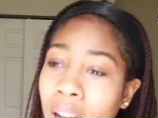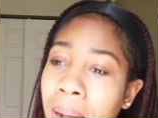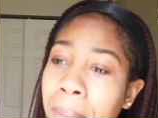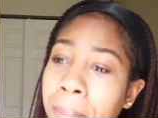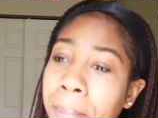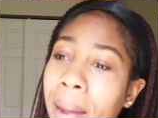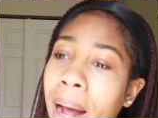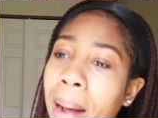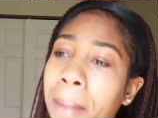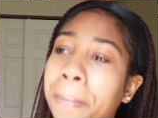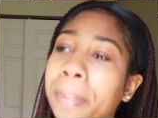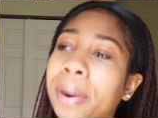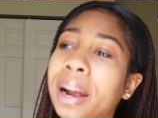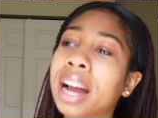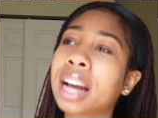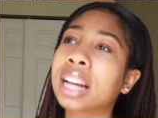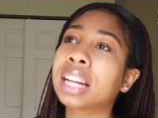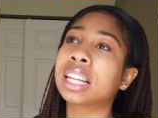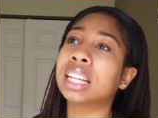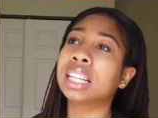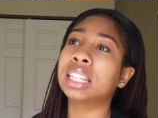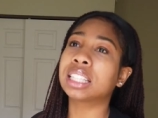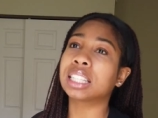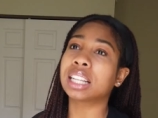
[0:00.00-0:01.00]
So I'm I'm
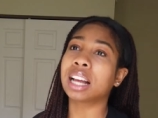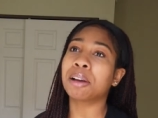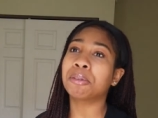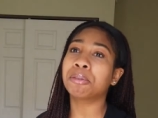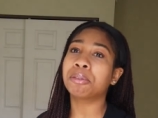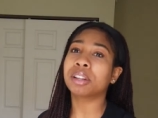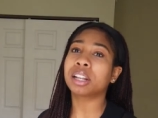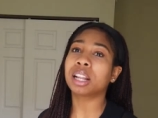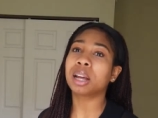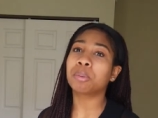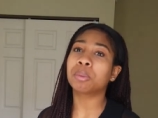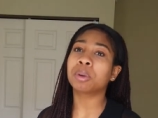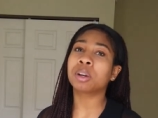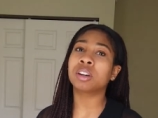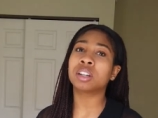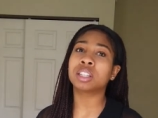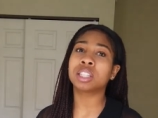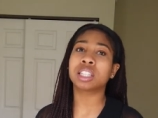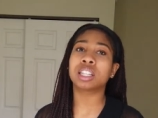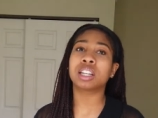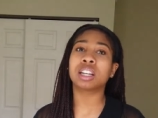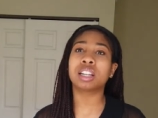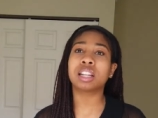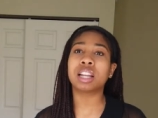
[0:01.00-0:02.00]
proud of Issa. I feel like we're
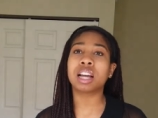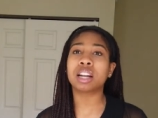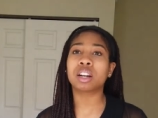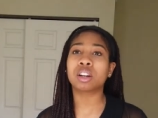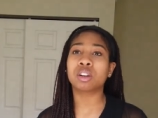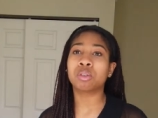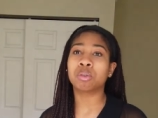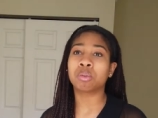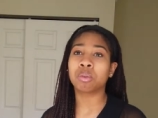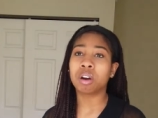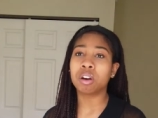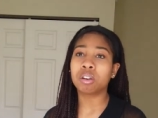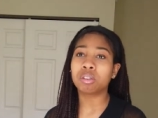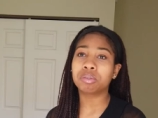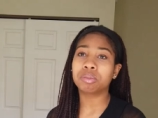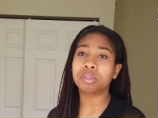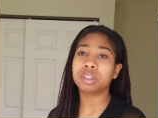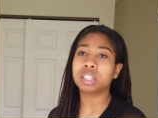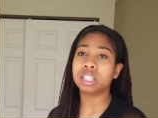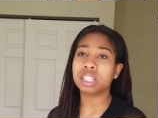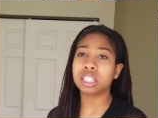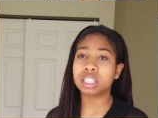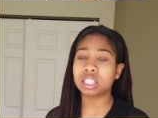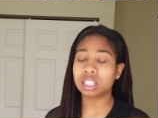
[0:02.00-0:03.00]
gonna see a lot of growth
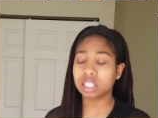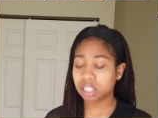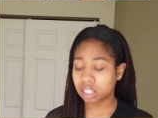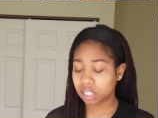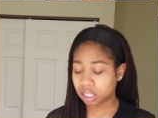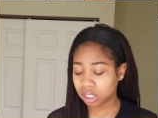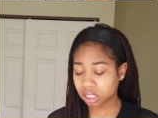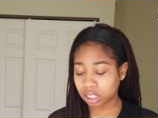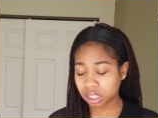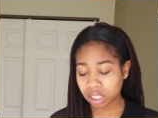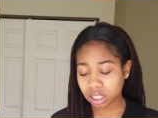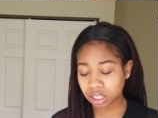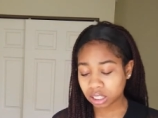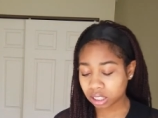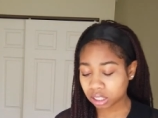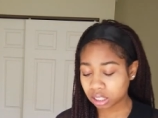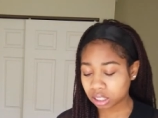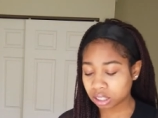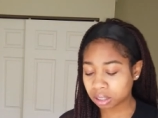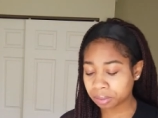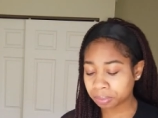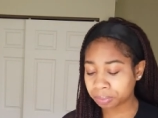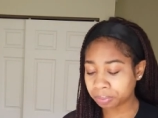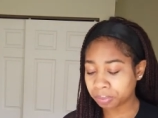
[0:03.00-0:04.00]
with Issa this
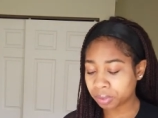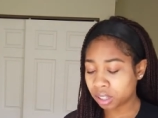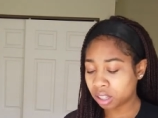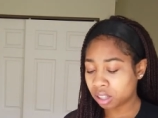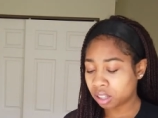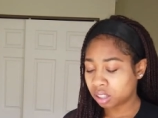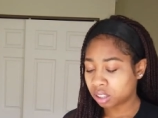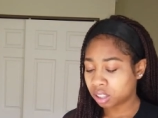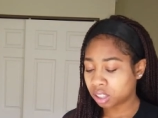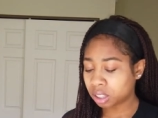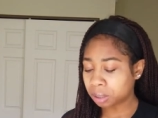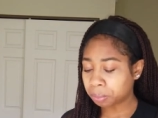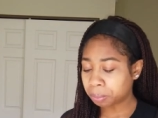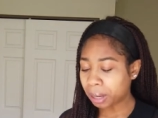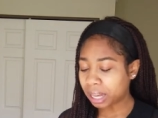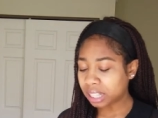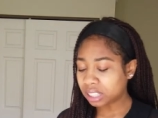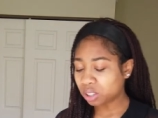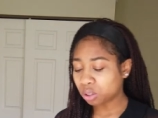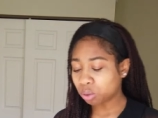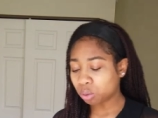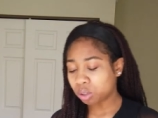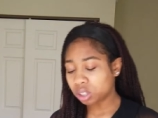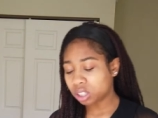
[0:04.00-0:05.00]
season, just
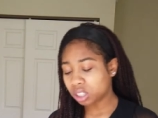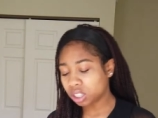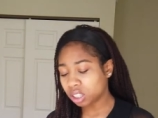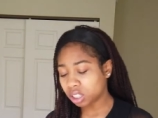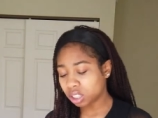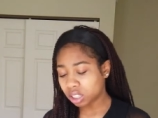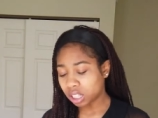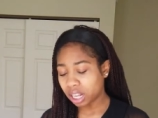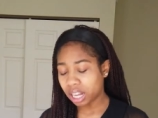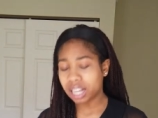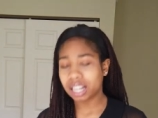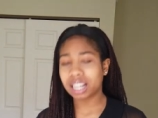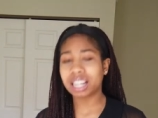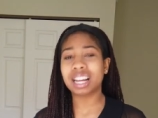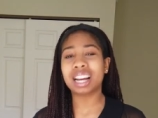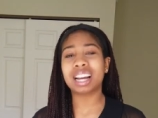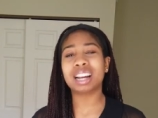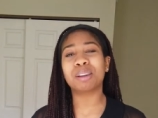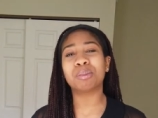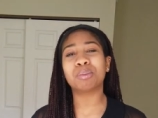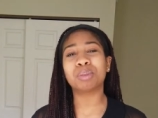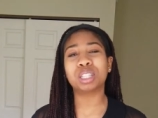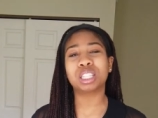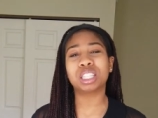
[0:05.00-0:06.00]
based on just like
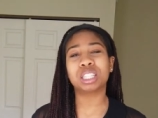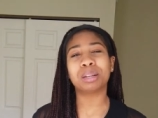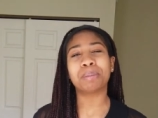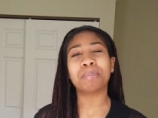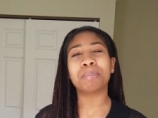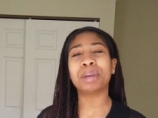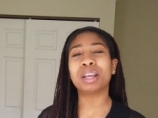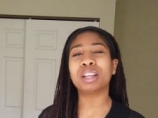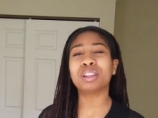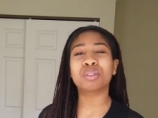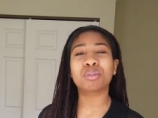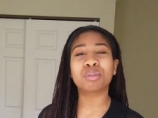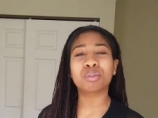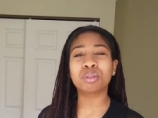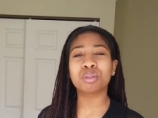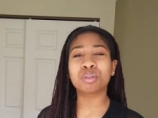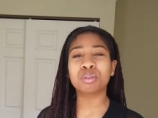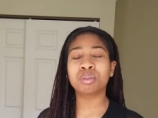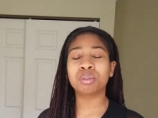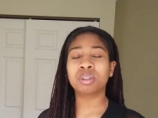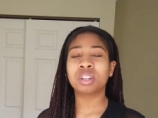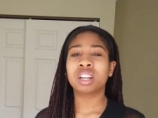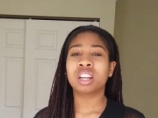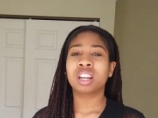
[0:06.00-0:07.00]
kind of what she been
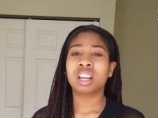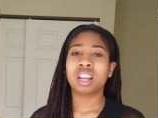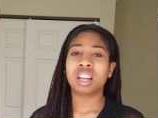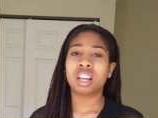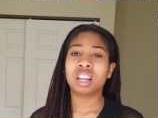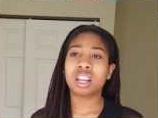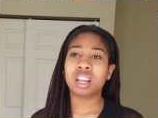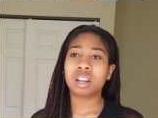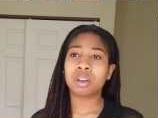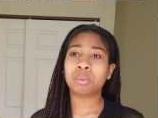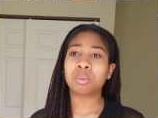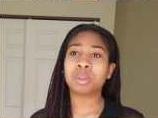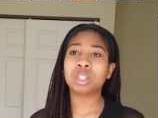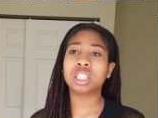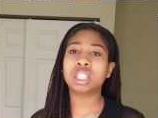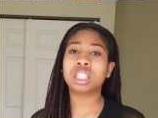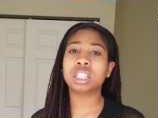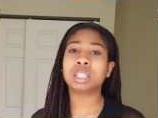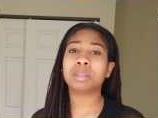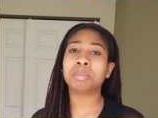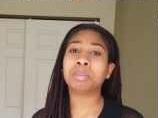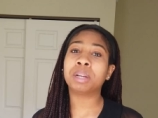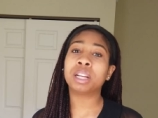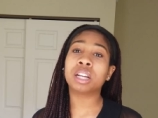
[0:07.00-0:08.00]
through and what
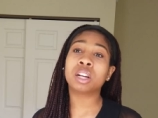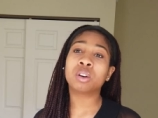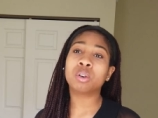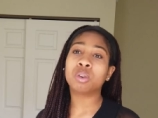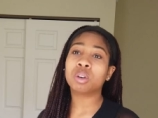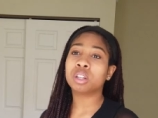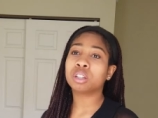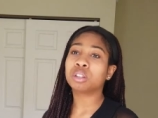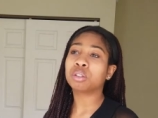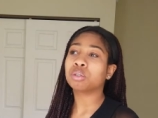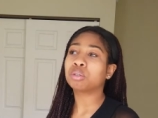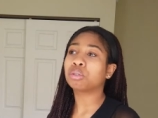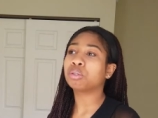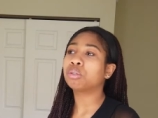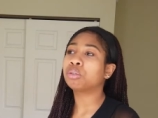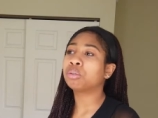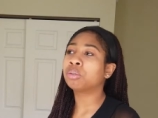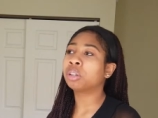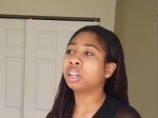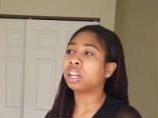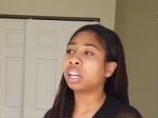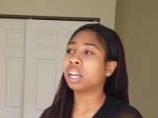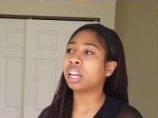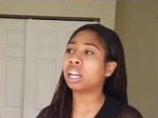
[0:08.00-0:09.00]
she's been going
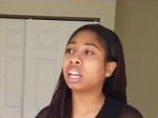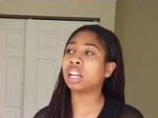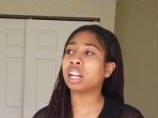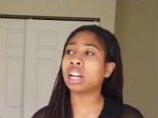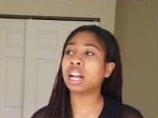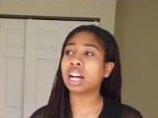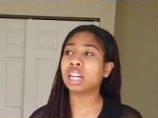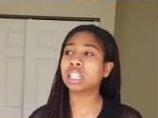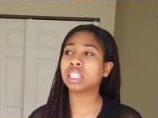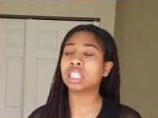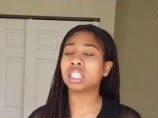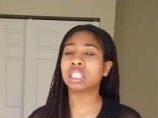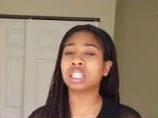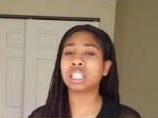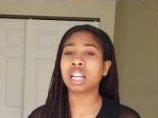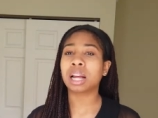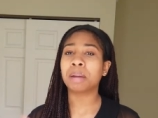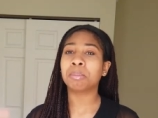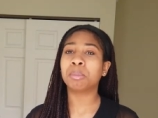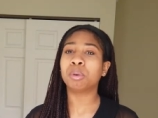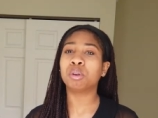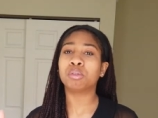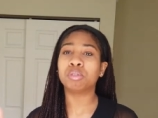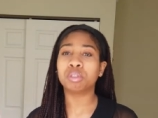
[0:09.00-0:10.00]
through and how she's
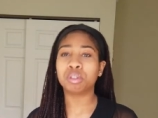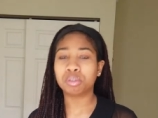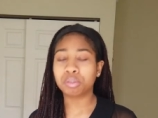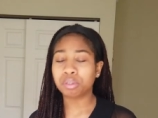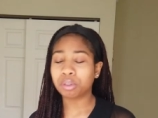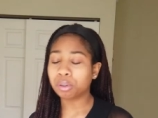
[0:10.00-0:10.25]
like moving